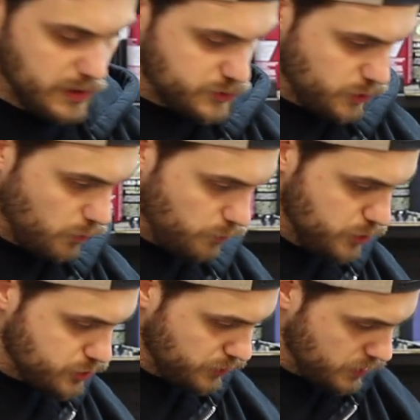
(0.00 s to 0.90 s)
right, so
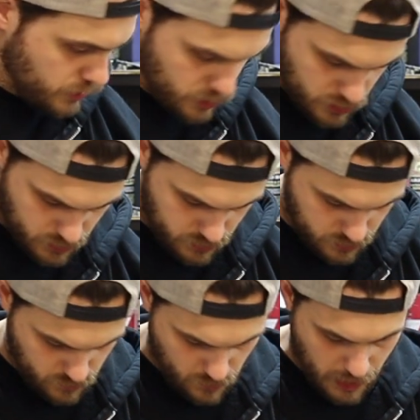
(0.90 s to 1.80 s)
originally
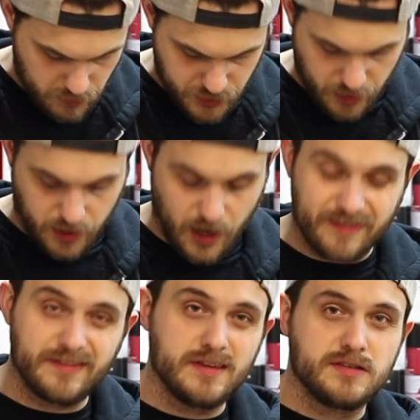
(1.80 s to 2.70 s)
I was gonna
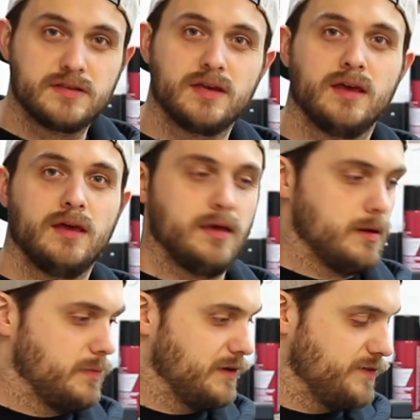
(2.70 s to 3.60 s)
cut these,
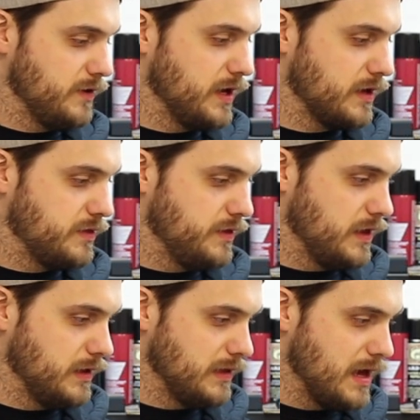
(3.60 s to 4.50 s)
but I feel like
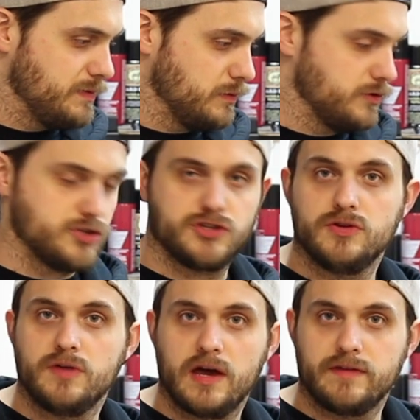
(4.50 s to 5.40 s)
a lot of people just
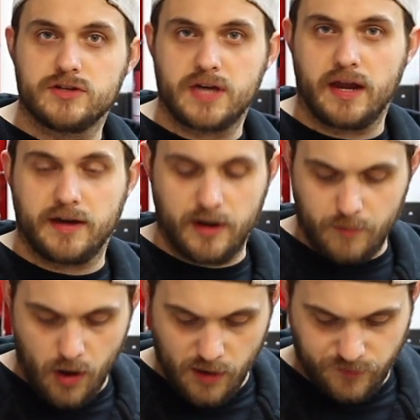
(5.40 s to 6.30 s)
do that. They just kind of cut
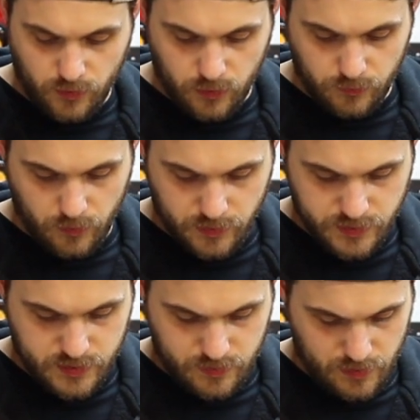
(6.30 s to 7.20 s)
them off, their old
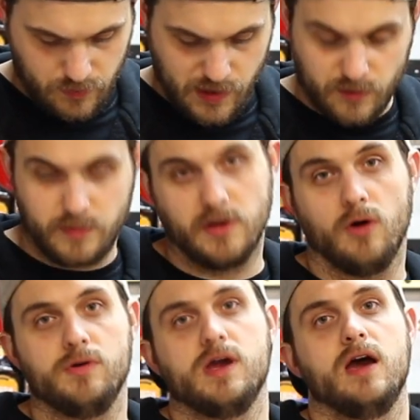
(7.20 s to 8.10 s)
ones, whether it be
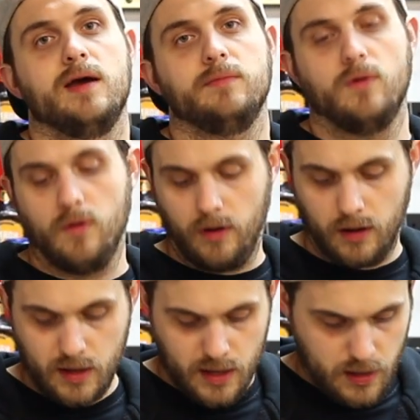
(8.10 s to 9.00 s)
OEM
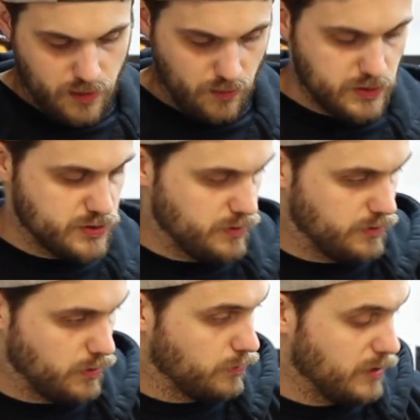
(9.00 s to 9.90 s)
or
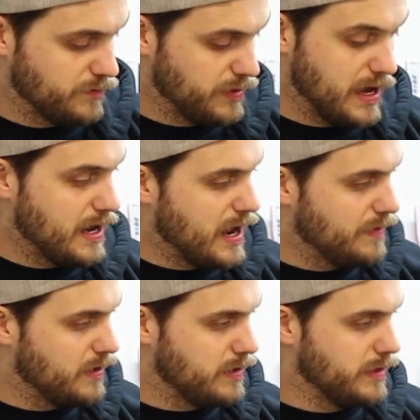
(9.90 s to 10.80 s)
original or whatever they had
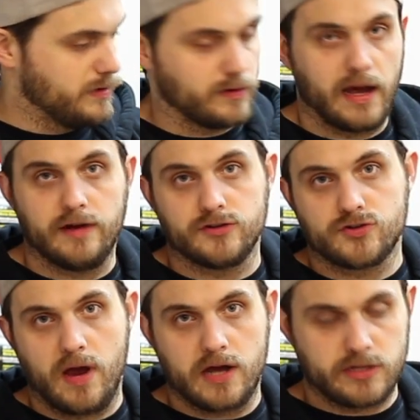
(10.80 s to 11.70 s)
on there, and then they're kind of just
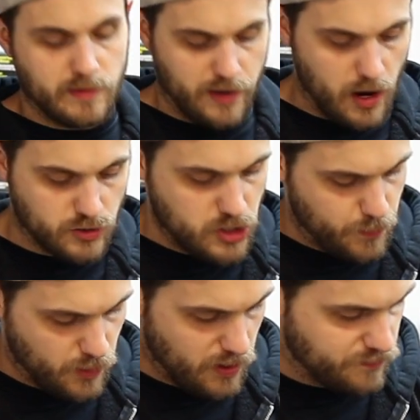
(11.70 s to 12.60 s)
trash. I mean, they are
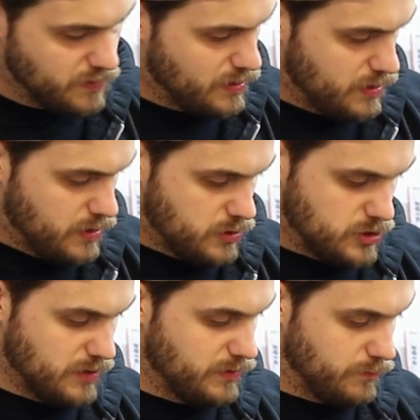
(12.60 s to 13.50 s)
cheap enough.
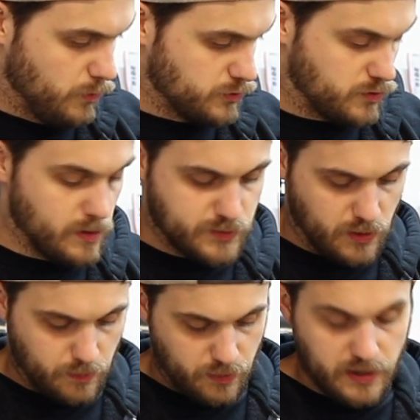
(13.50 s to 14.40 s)
Generally, most grips
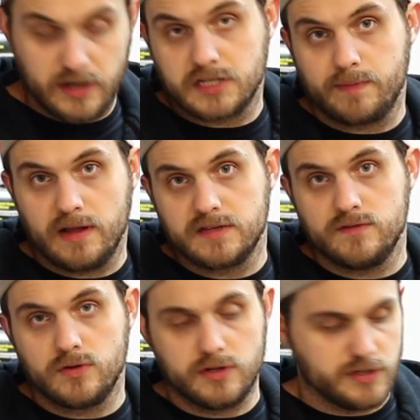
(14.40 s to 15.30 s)
are pretty inexpensive.
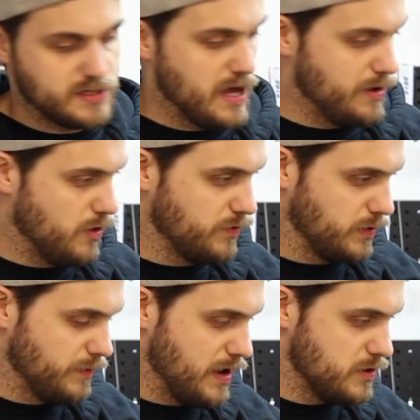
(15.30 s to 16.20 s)
You can just slide over
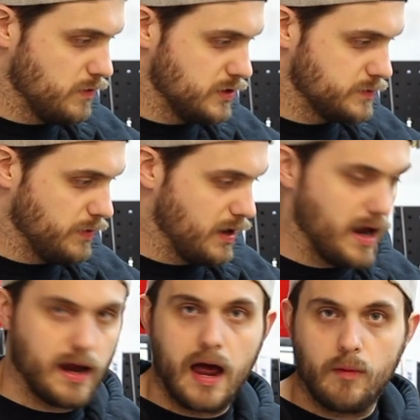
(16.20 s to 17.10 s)
and buy new ones.
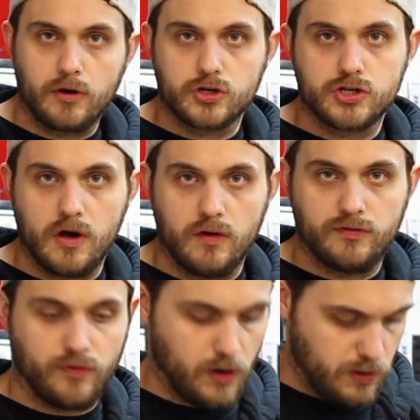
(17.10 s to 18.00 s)
But I want to show
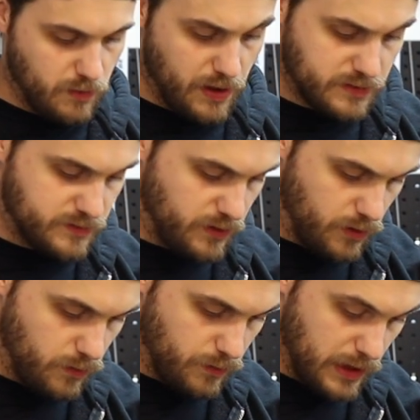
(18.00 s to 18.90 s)
for anyone that's,
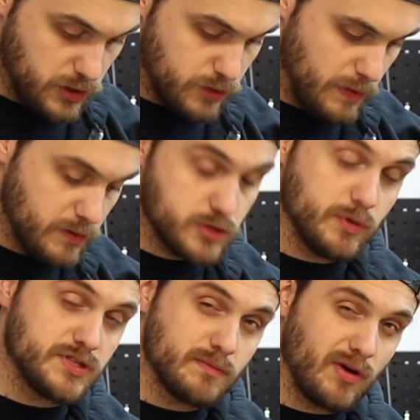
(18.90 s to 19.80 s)
that you maybe just
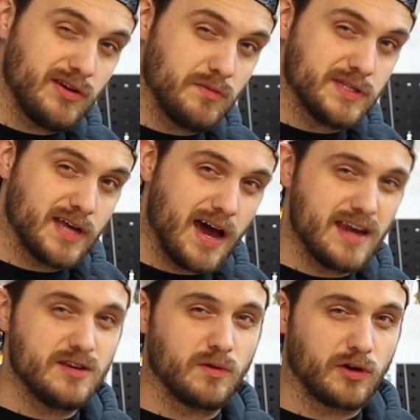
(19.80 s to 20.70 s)
put some brand new ones
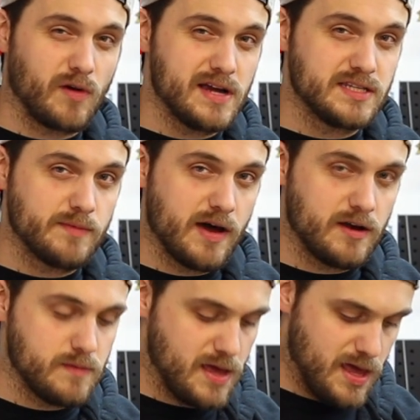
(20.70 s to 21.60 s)
on, you weren't crazy
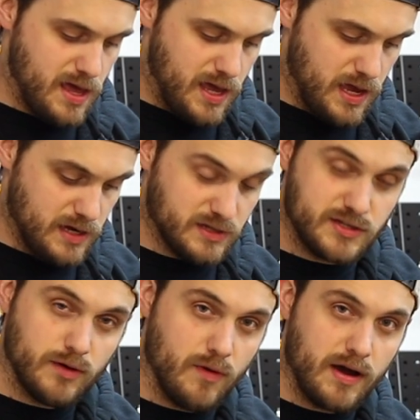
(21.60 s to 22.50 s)
about them, and you
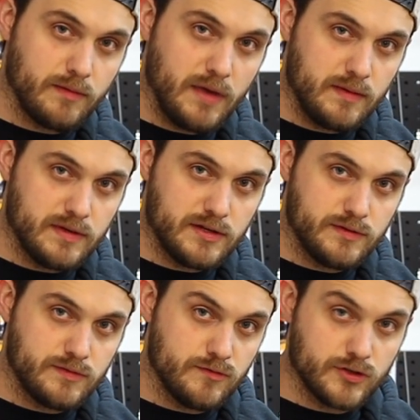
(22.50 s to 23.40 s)
still want to maybe
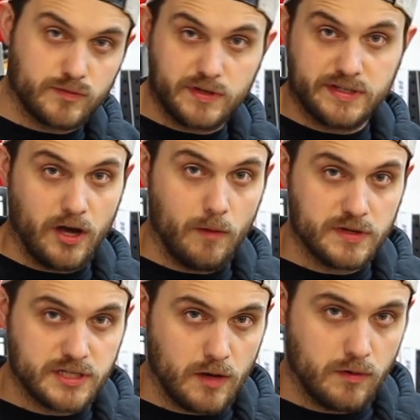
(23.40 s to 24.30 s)
just resell
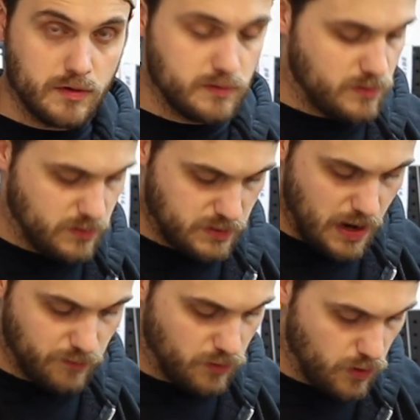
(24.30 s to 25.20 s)
them to someone
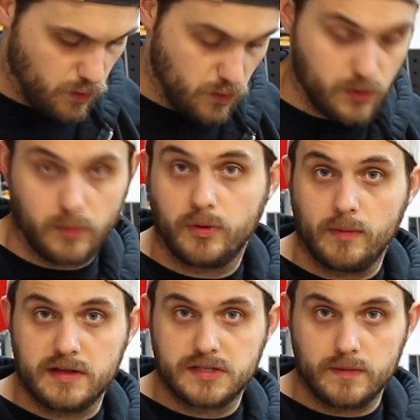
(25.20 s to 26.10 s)
down the road or put
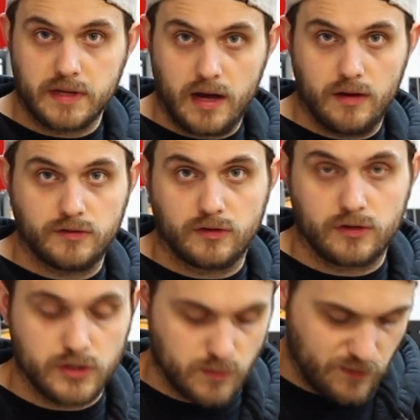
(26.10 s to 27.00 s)
them on something else,
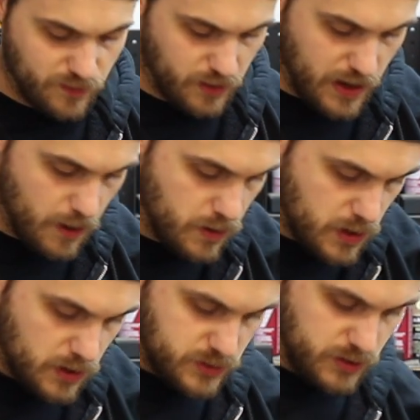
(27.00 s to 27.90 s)
or you want to figure it
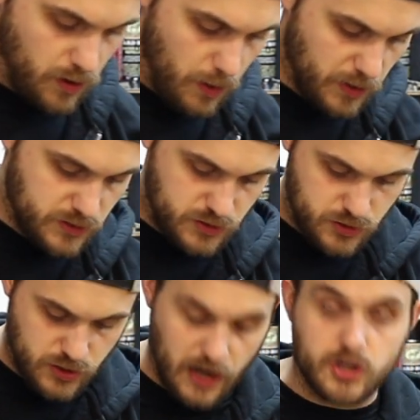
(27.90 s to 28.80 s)
out. So I'm going
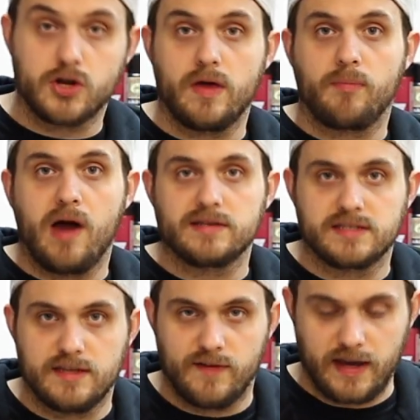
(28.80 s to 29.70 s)
to kind of show that
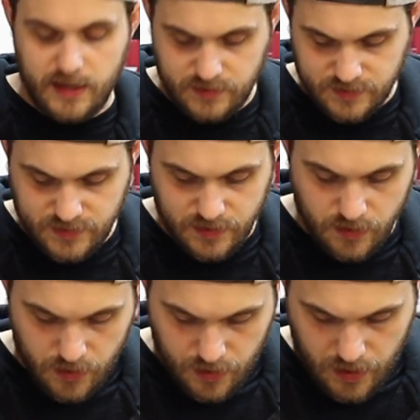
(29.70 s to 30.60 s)
process, see if I can get this
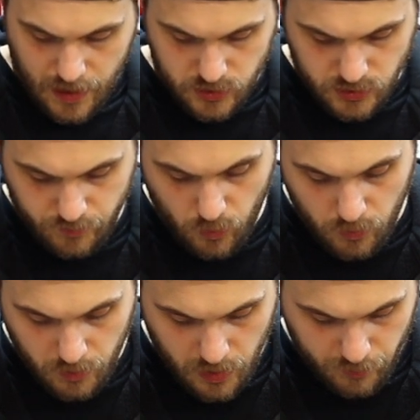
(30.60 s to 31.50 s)
thing actually
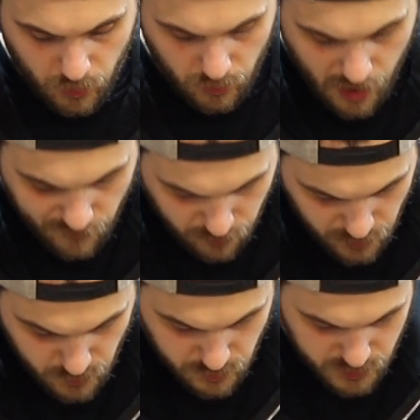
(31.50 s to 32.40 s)
pulled off. We're
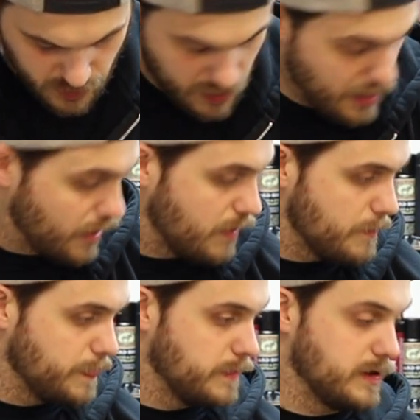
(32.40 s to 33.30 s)
going to use
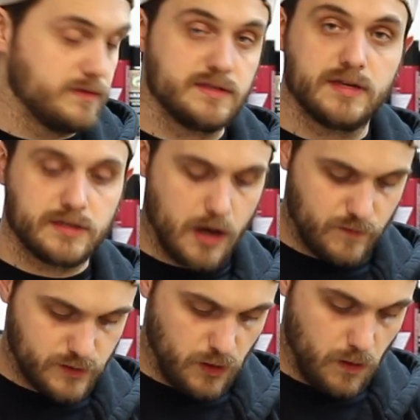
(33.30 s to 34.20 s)
air to get these things
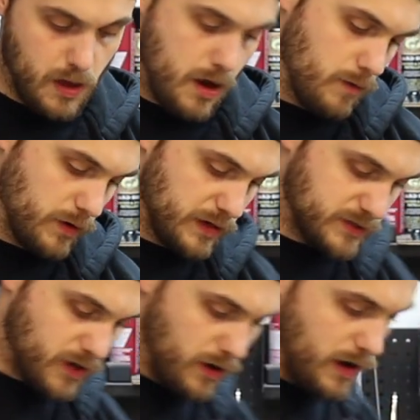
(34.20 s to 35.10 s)
off, so we're going to
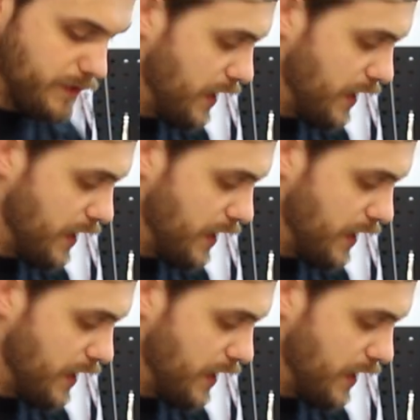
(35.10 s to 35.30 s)
get started on